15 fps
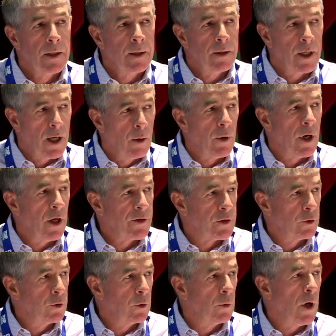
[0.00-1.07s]
that I would also
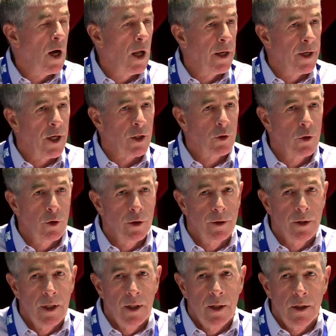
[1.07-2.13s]
do all that I could
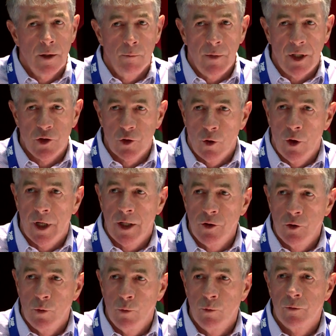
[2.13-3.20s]
to make sure that
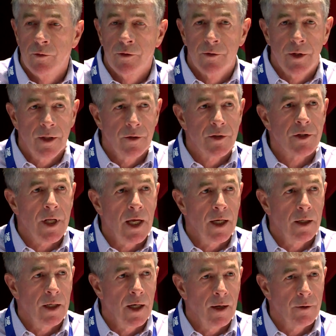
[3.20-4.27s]
you didn't stay in
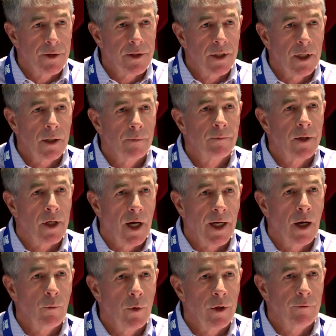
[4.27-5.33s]
the RNC, that I
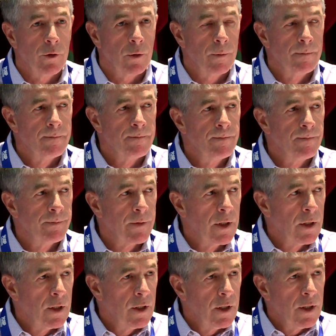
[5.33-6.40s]
got rid of you.
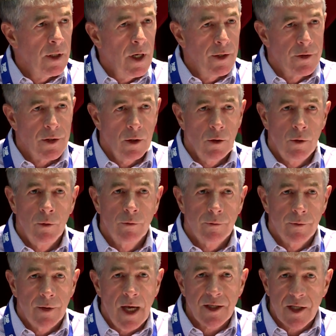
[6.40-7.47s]
Boland says he's been
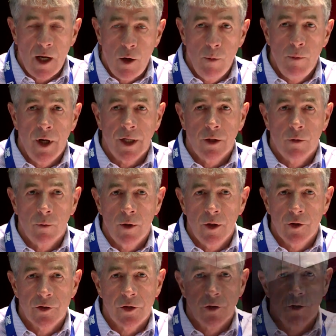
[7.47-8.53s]
advocating for years